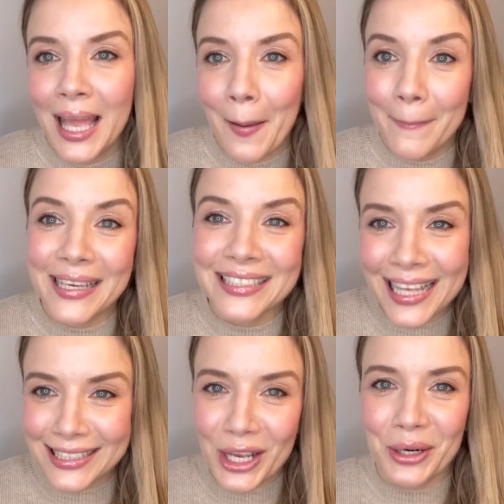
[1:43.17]
because
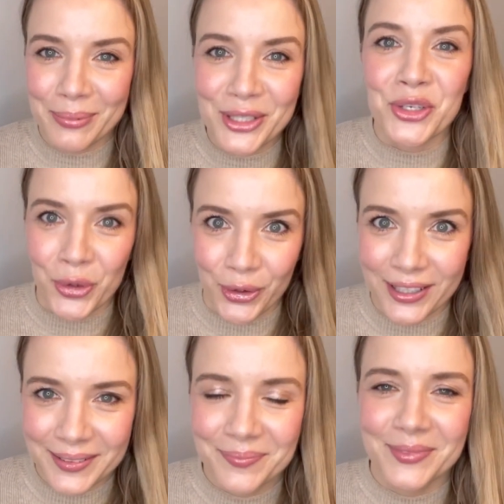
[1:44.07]
that's gonna be
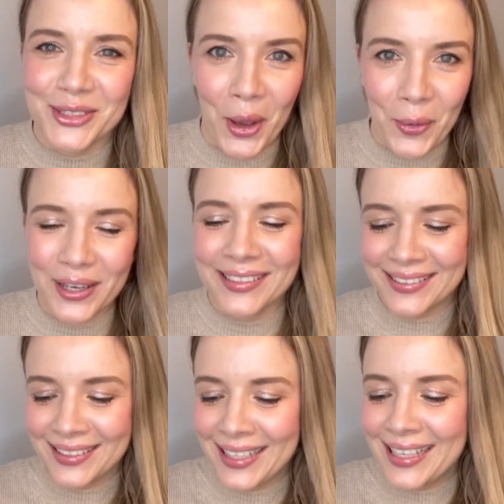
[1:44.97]
short. So,
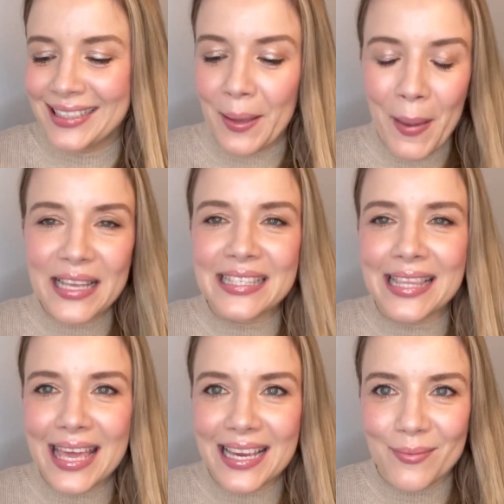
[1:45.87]
the best
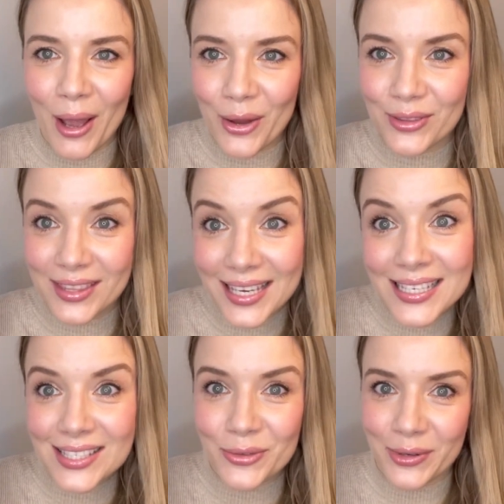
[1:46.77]
thing about
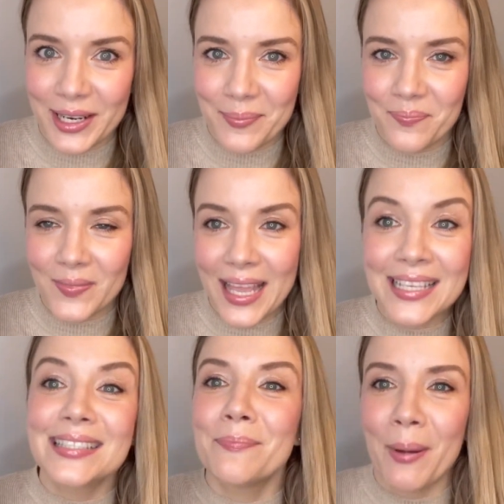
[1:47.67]
this cream
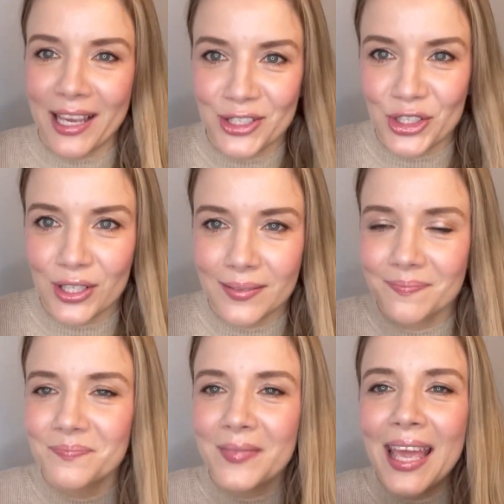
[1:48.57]
is the packaging.
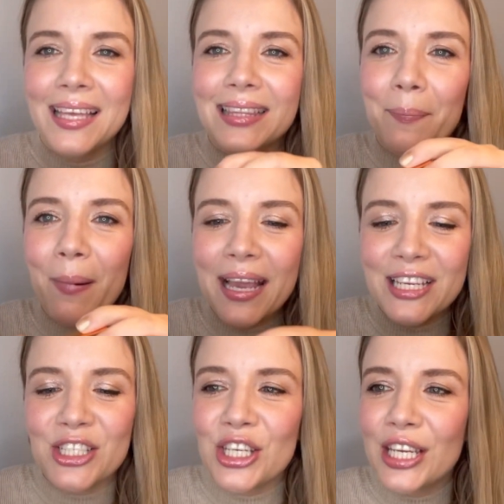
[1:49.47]
The
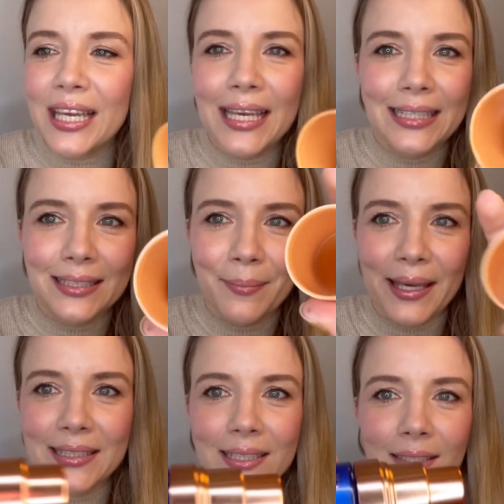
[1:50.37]
packaging is
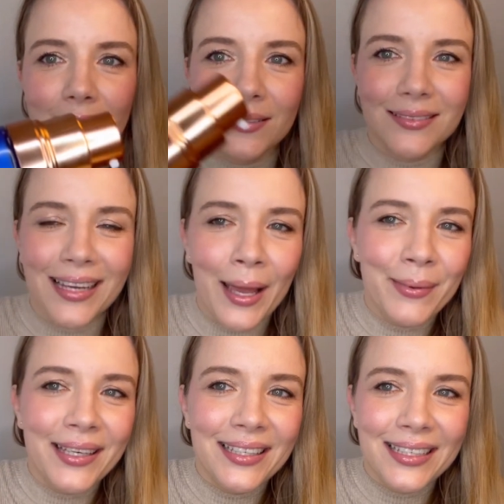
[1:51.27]
amazing. I
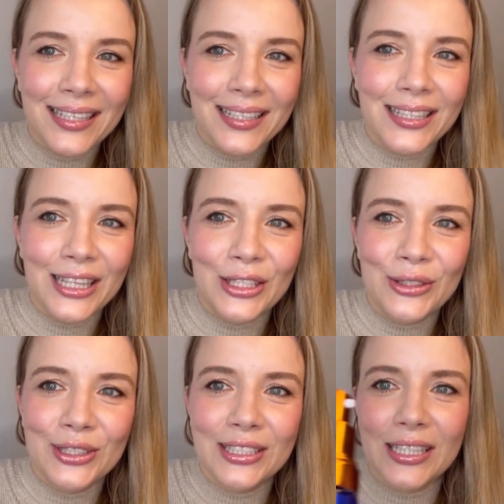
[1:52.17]
mean, it
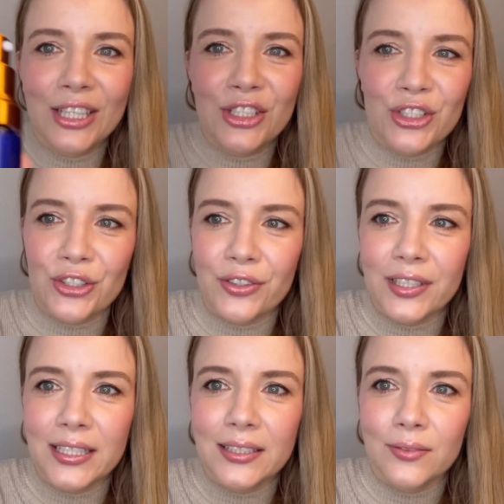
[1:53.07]
looks
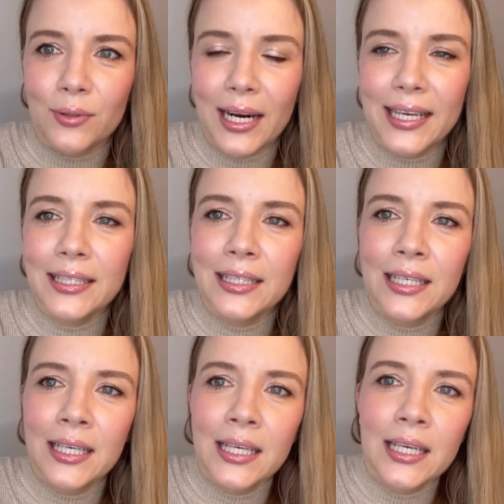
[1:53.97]
luxurious,
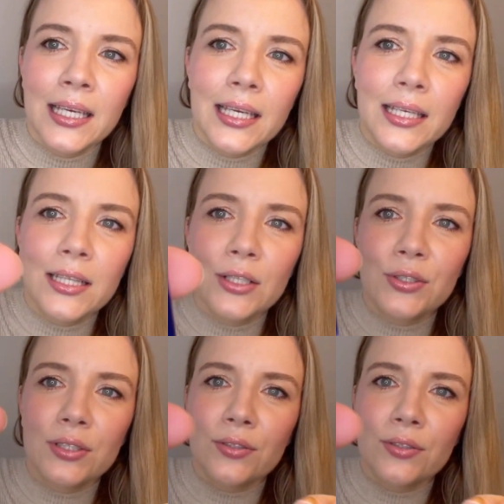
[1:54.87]
right? It looks